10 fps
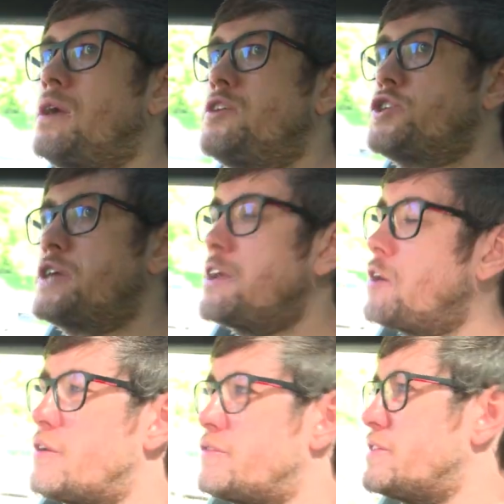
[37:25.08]
shake
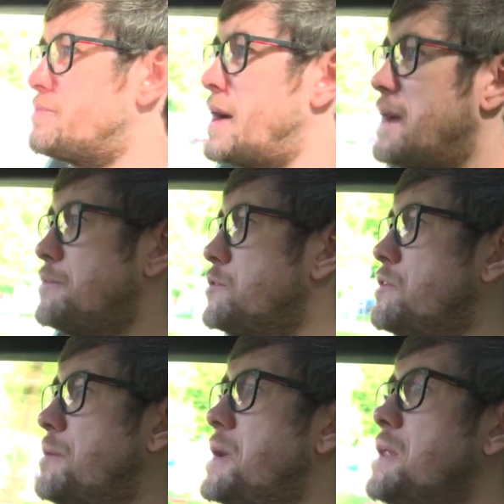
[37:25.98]
off this bad mood
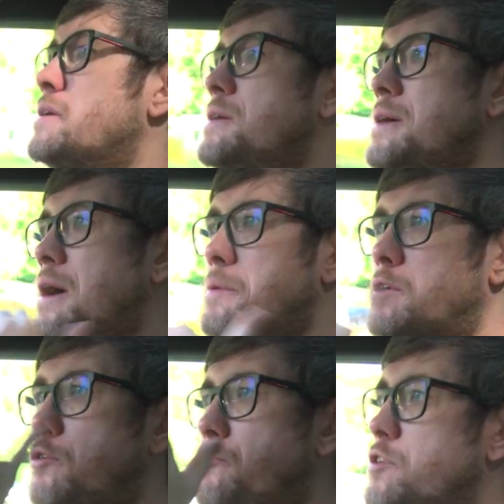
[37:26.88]
I'm in. I'm going to
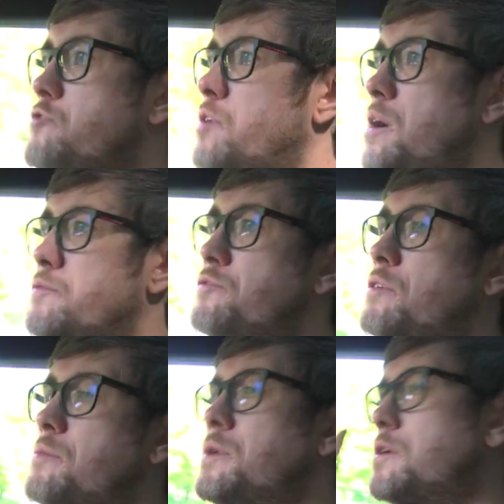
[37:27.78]
go for a drive. So
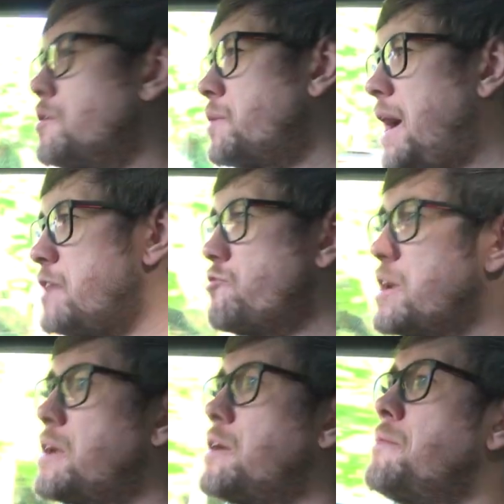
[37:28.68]
I'm going to go get a
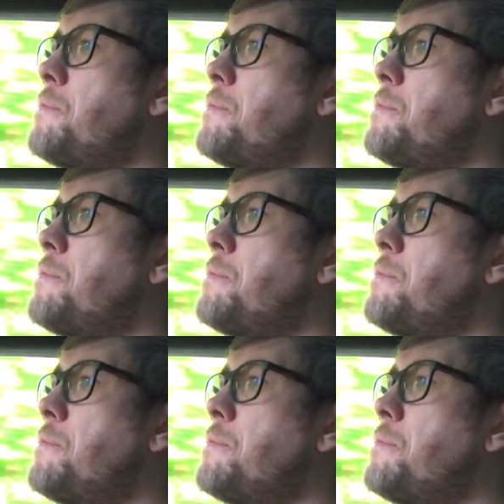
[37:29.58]
drink,